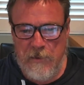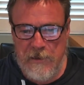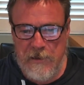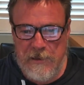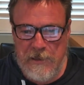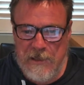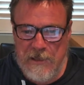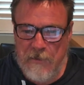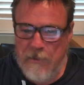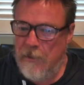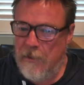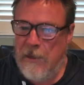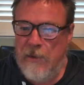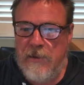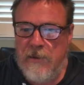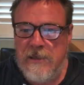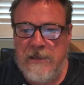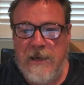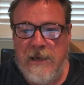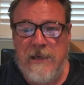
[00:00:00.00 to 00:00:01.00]
with a Disability,
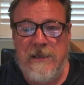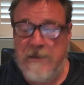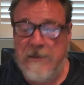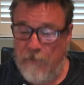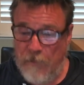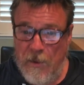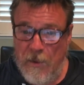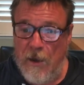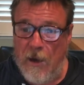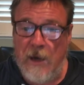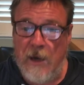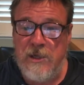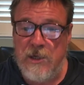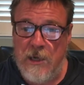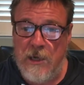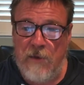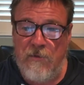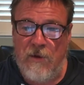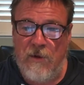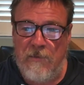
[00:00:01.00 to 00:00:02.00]
which states I
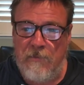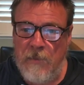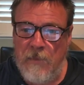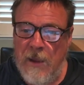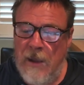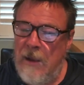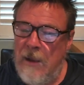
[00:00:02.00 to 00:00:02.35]
should have one.